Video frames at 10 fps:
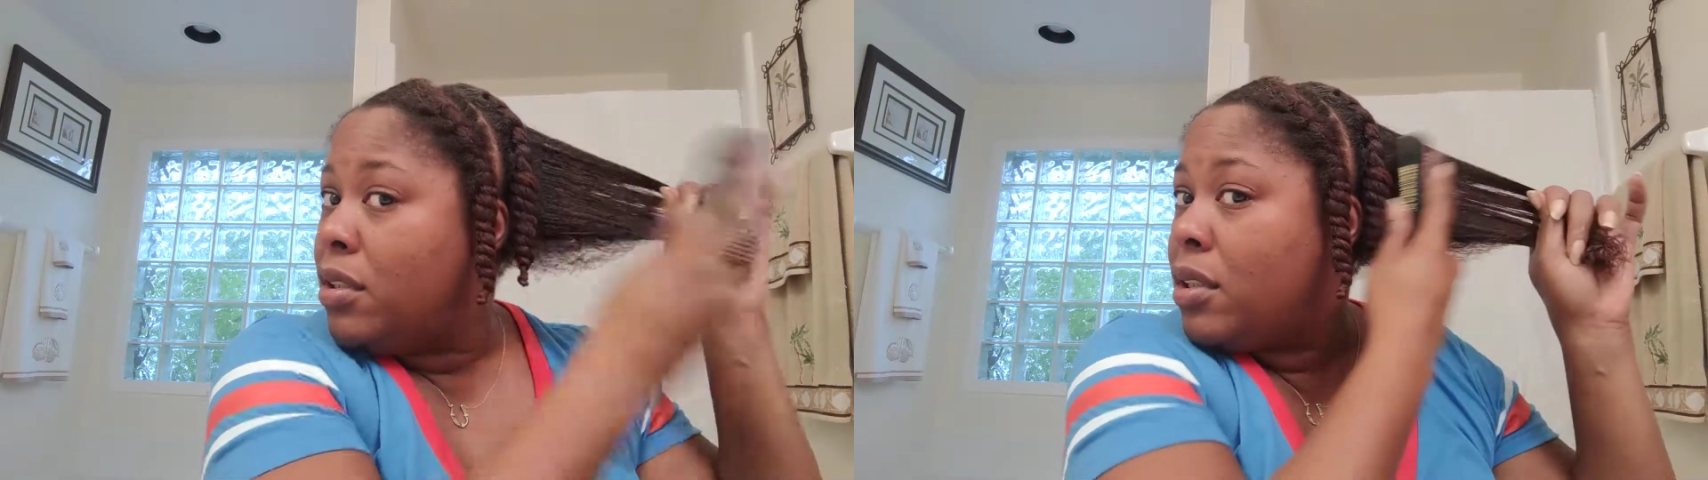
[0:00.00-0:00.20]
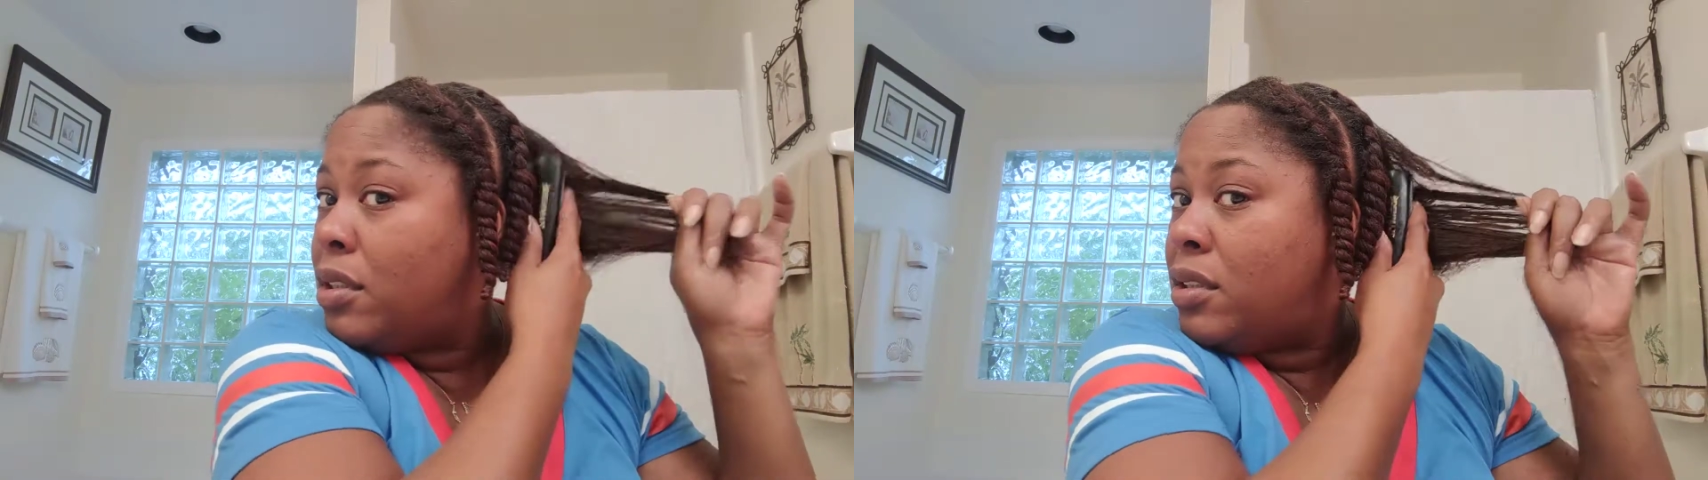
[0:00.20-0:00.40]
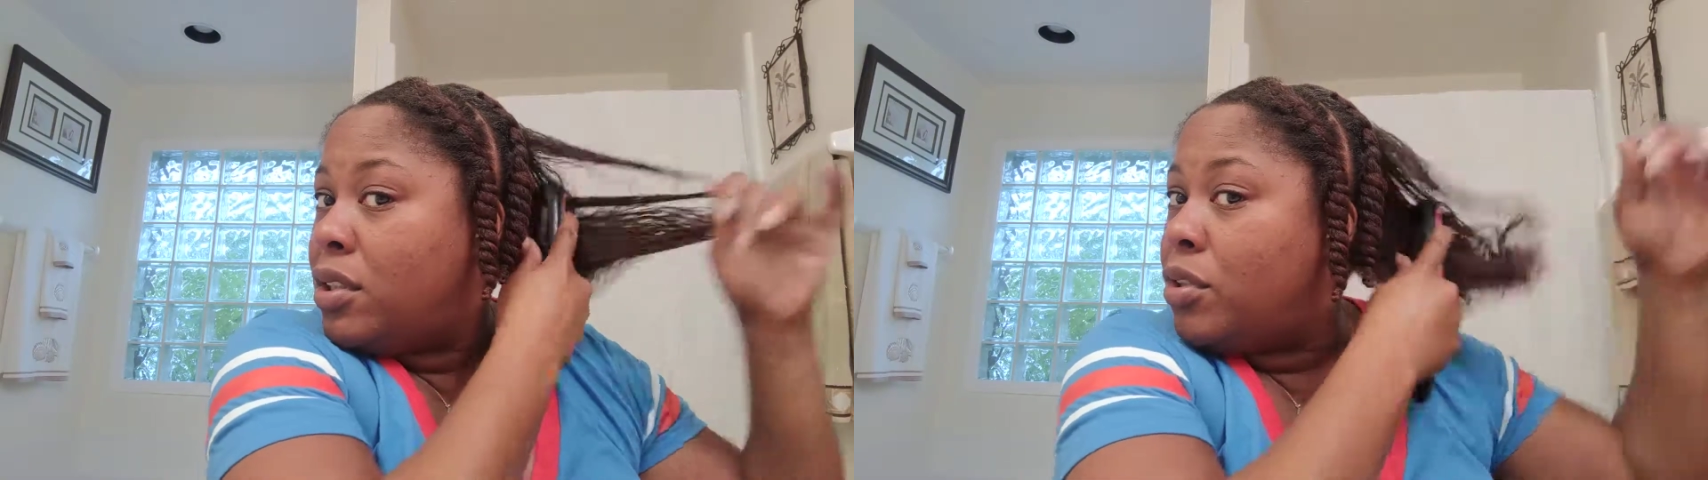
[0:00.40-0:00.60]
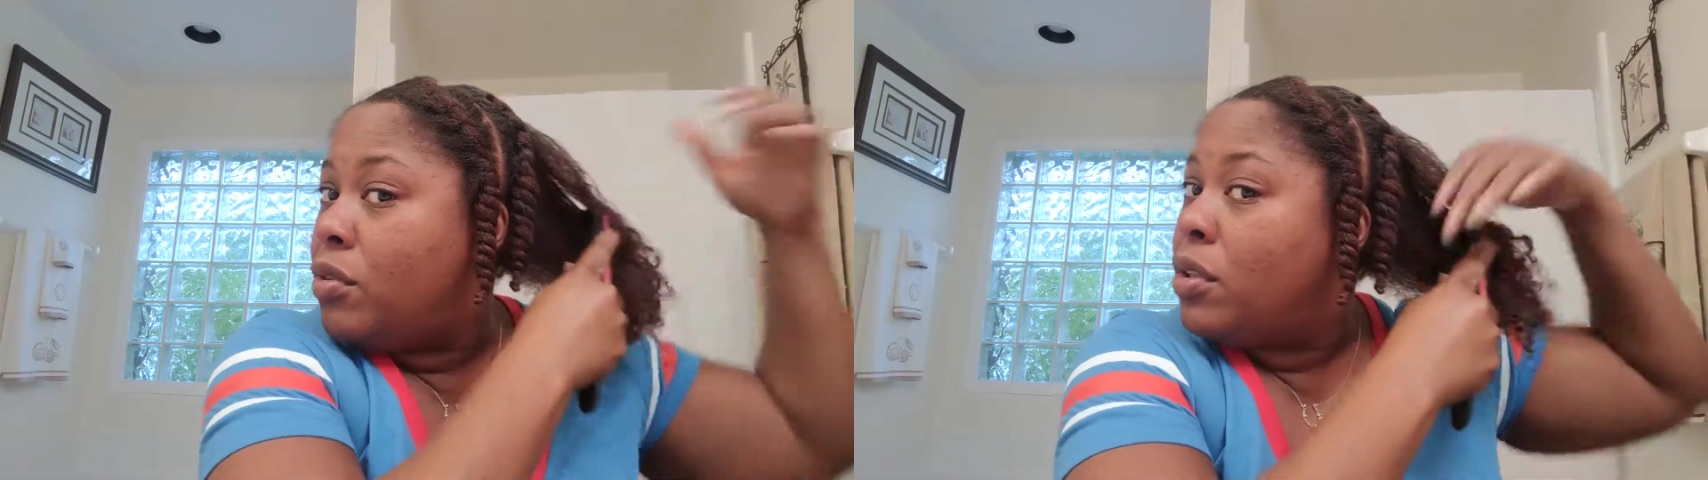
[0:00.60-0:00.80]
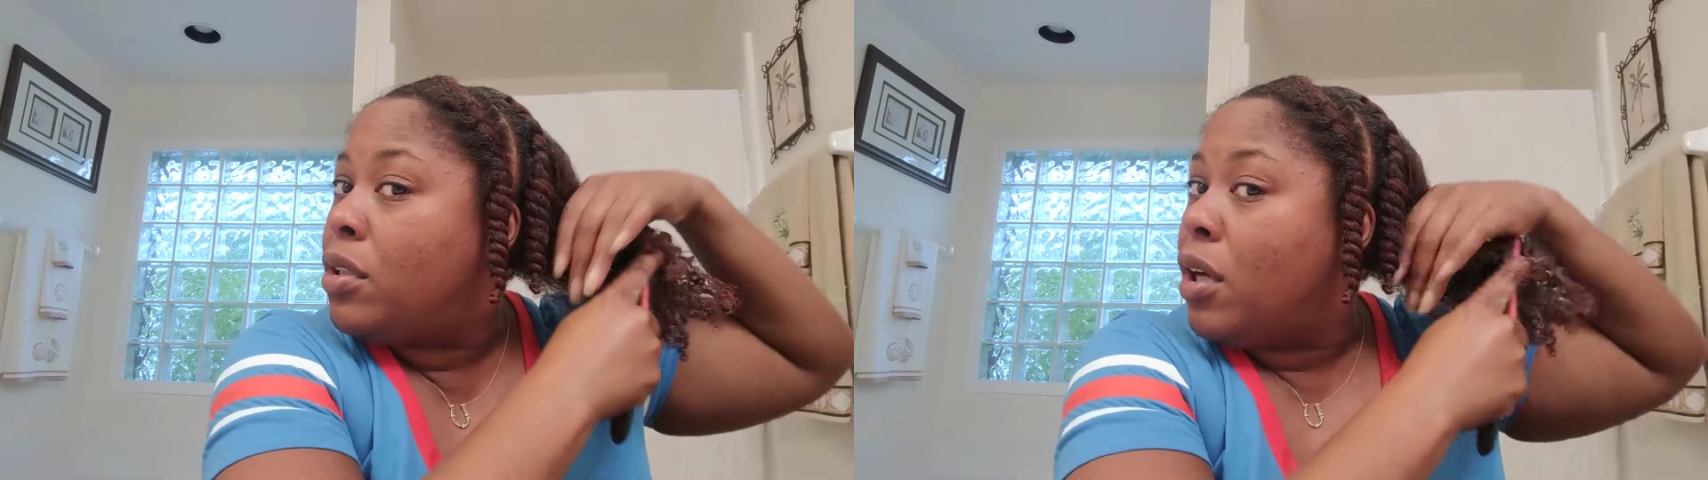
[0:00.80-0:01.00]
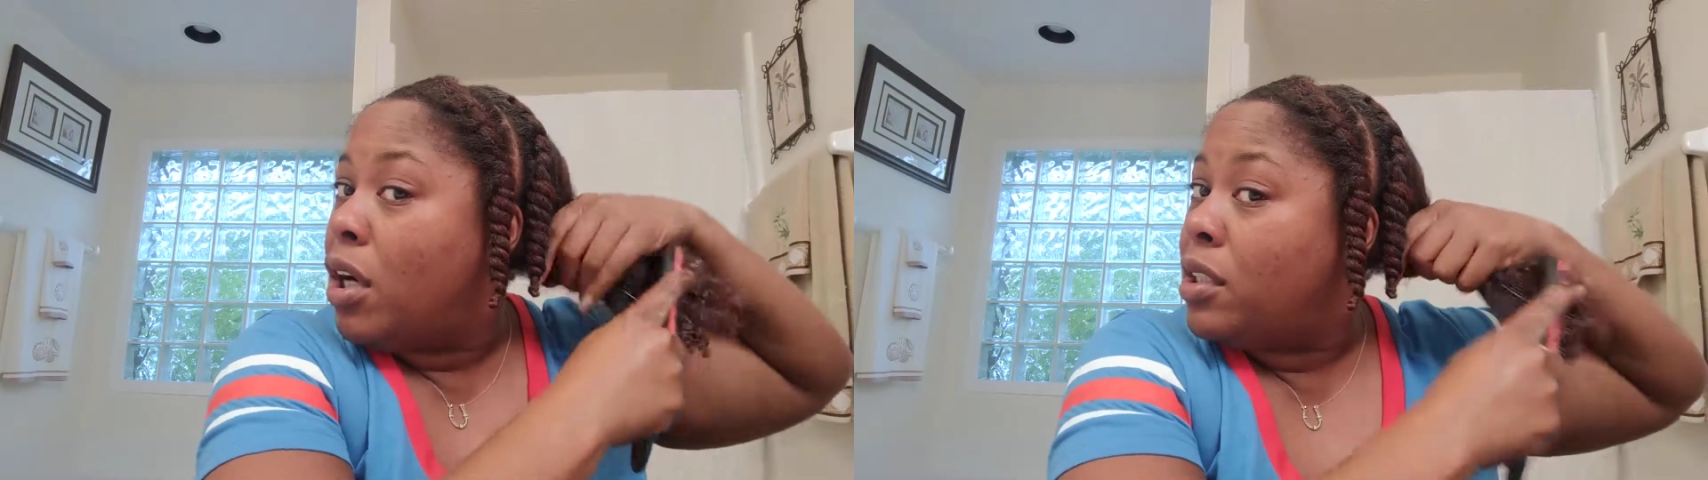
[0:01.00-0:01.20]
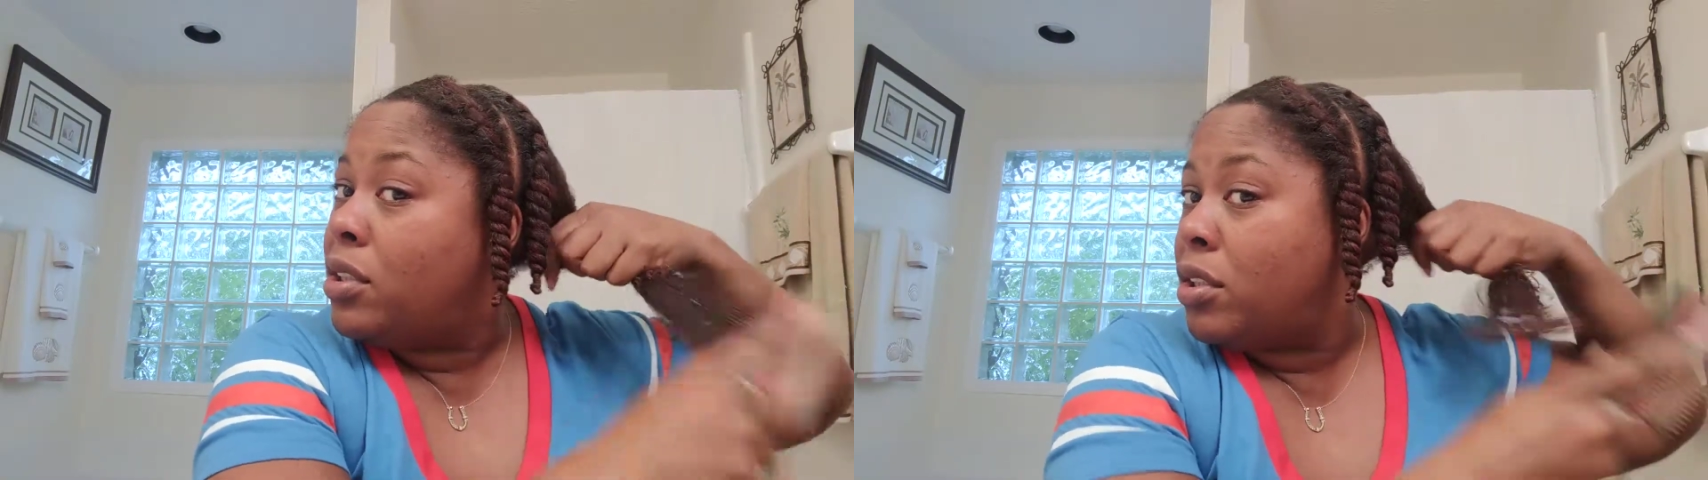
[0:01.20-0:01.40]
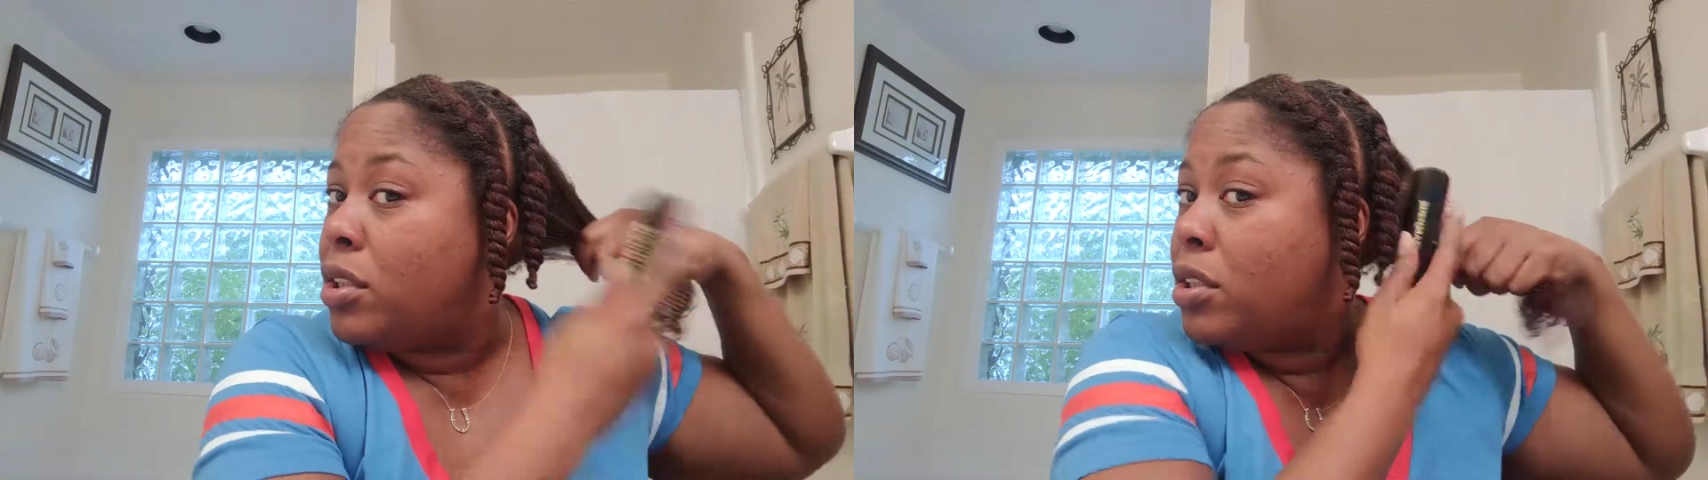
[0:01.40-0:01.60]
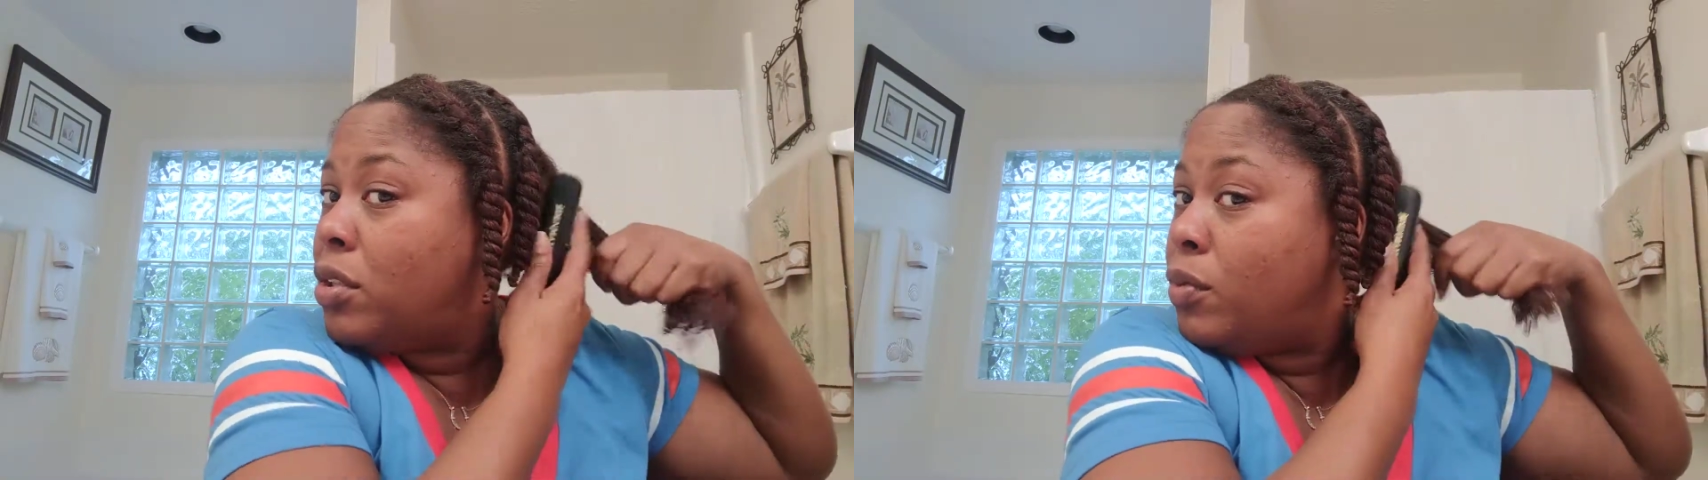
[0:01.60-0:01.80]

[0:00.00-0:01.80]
because it's just